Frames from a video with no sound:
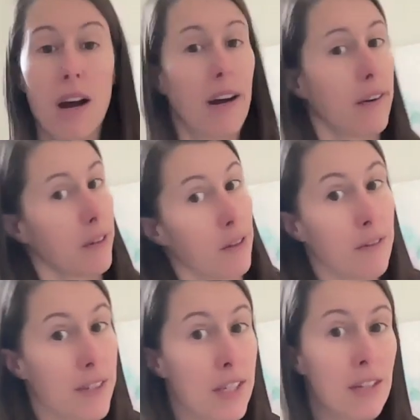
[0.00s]
I don't know
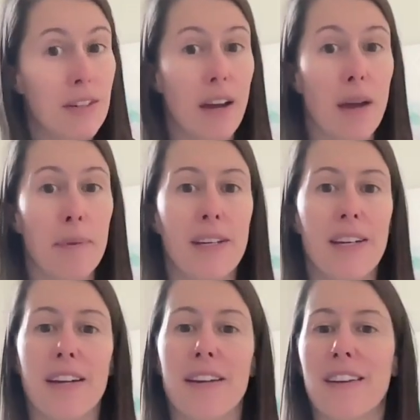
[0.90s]
if it's the type
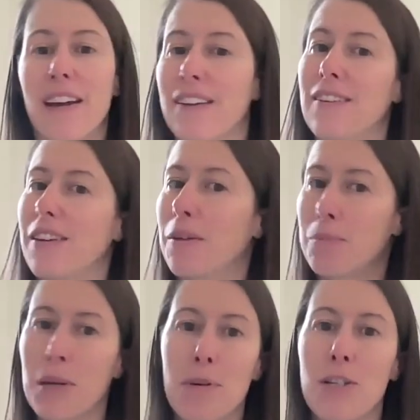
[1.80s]
again. I did not
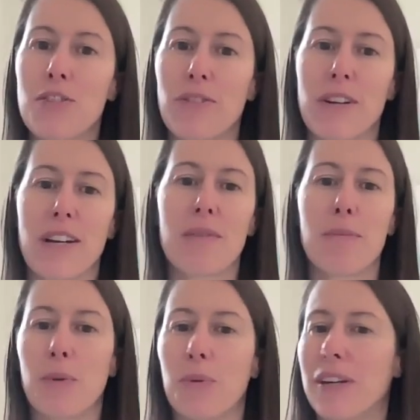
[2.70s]
pay much for it,
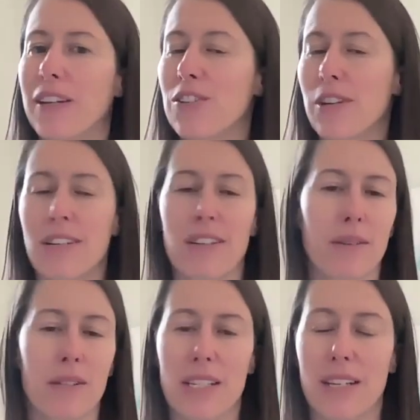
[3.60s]
but when I tried it, I
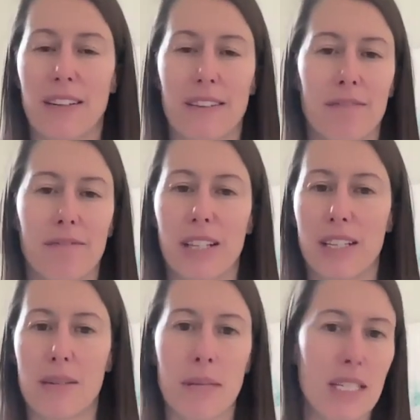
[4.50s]
was like,
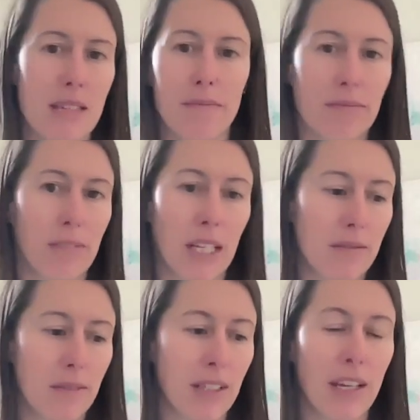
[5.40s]
that's a mess. That
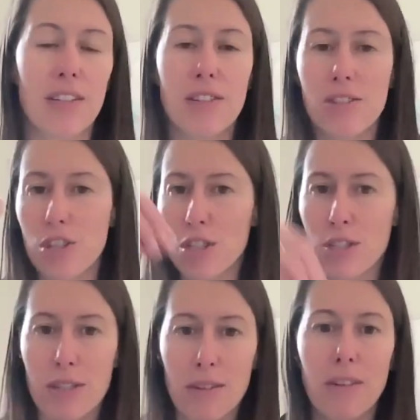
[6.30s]
it
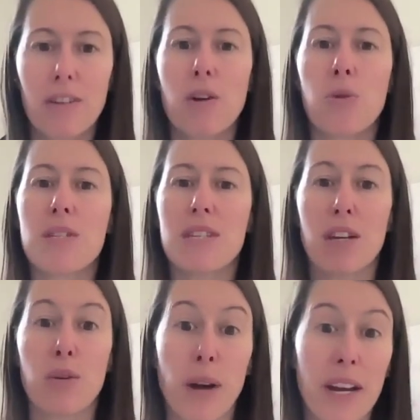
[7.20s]
just goes
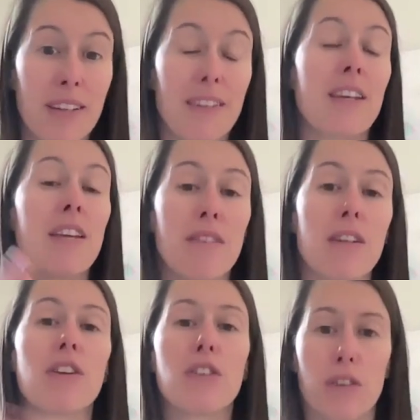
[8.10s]
sink right in, even
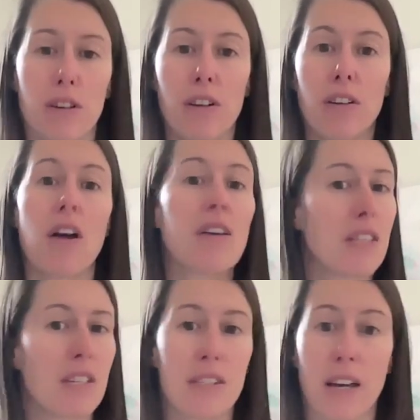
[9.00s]
on the
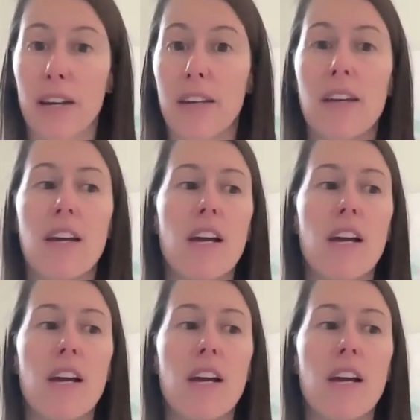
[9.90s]
glossy side.